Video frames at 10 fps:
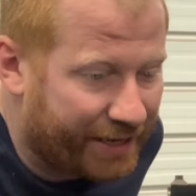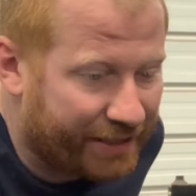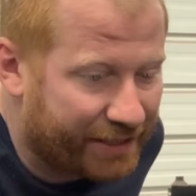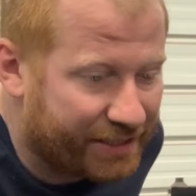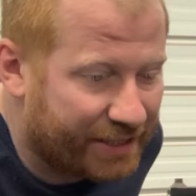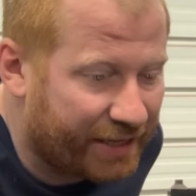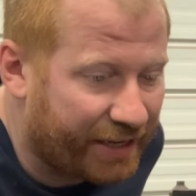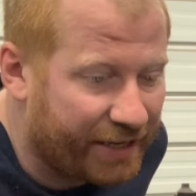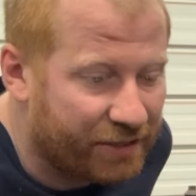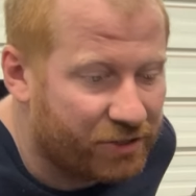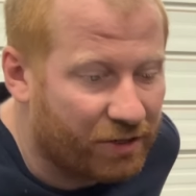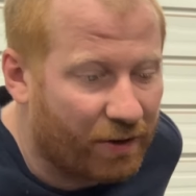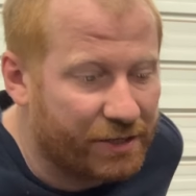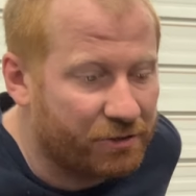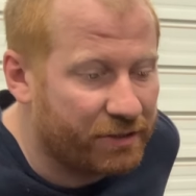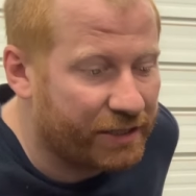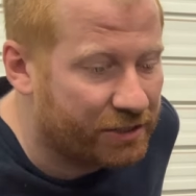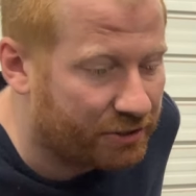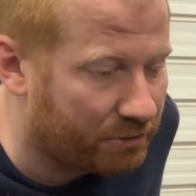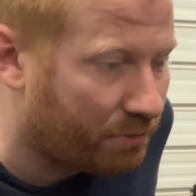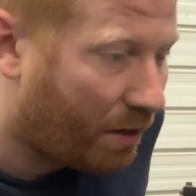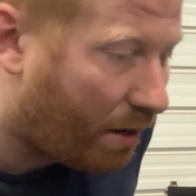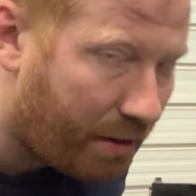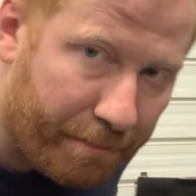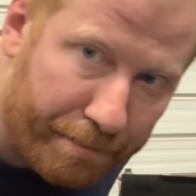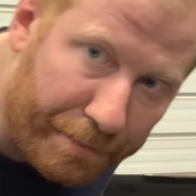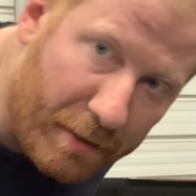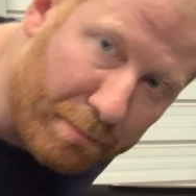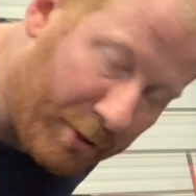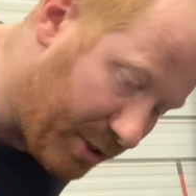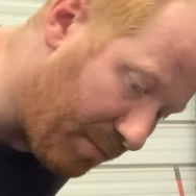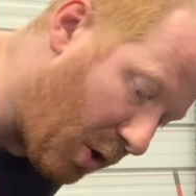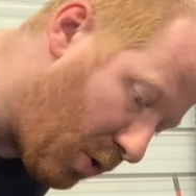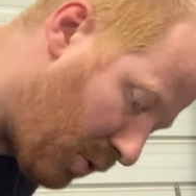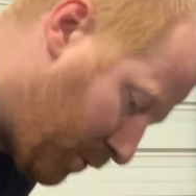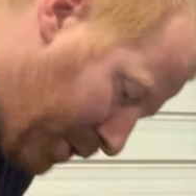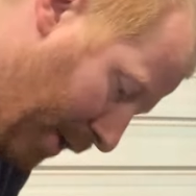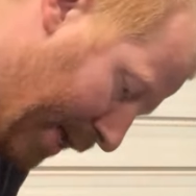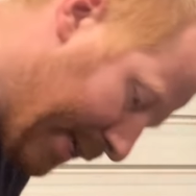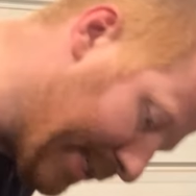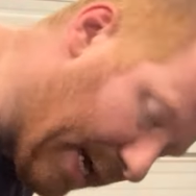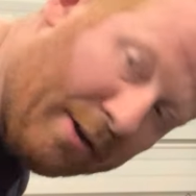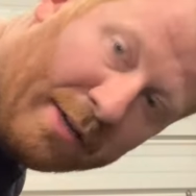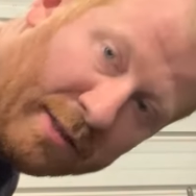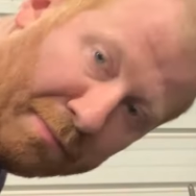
getting this thing in. So I do need to um, put some holes down in